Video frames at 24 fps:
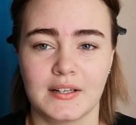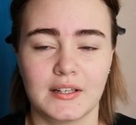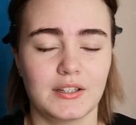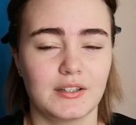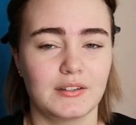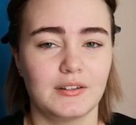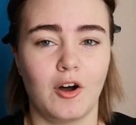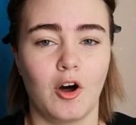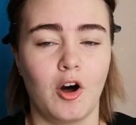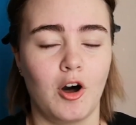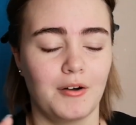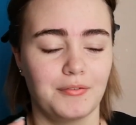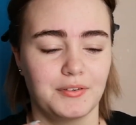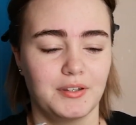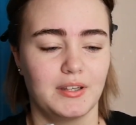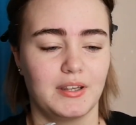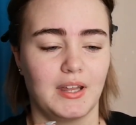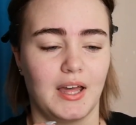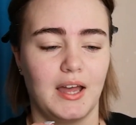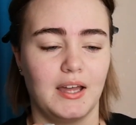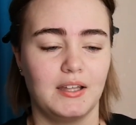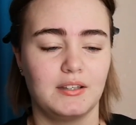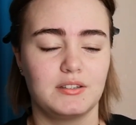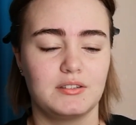it after
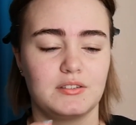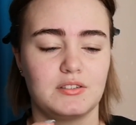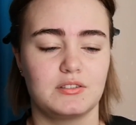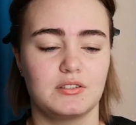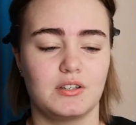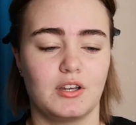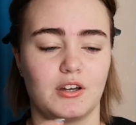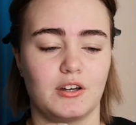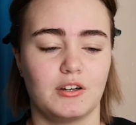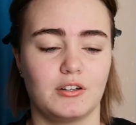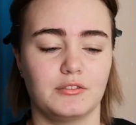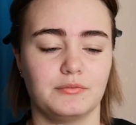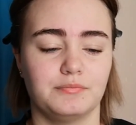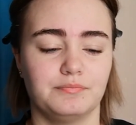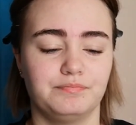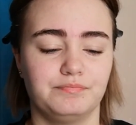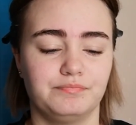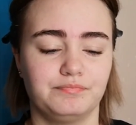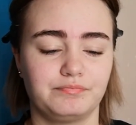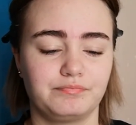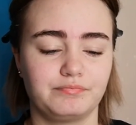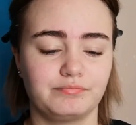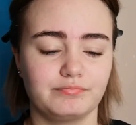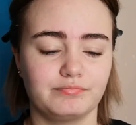that, so
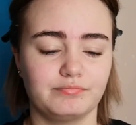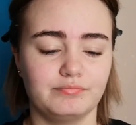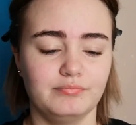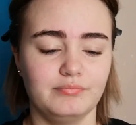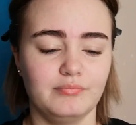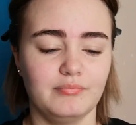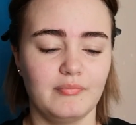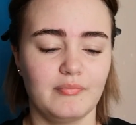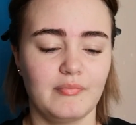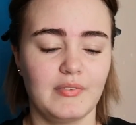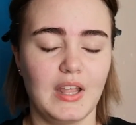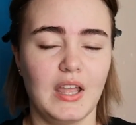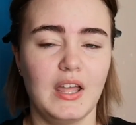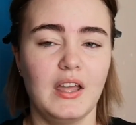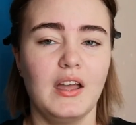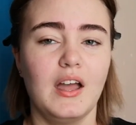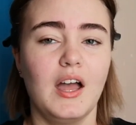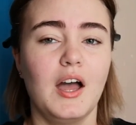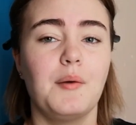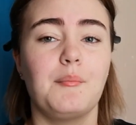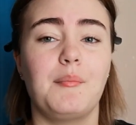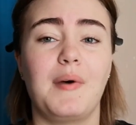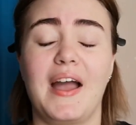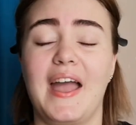
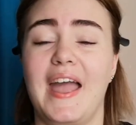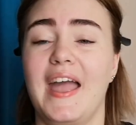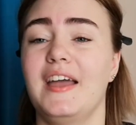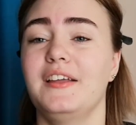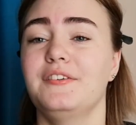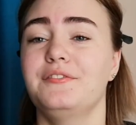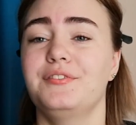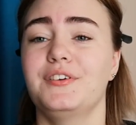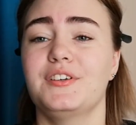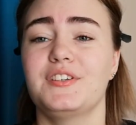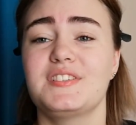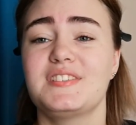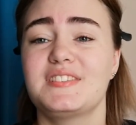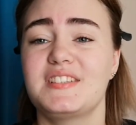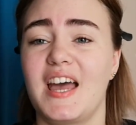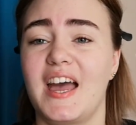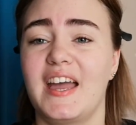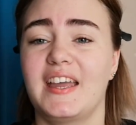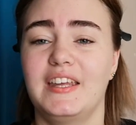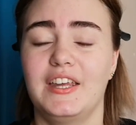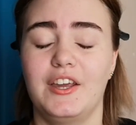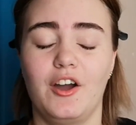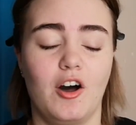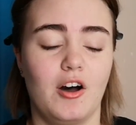my hand feels
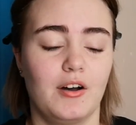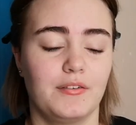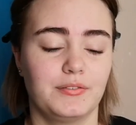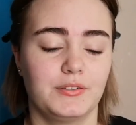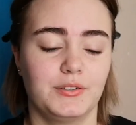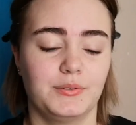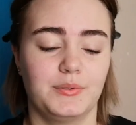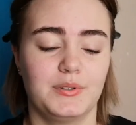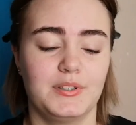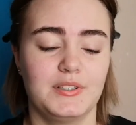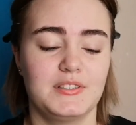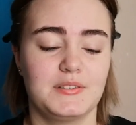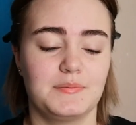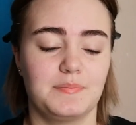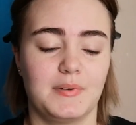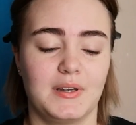tacky afterwards,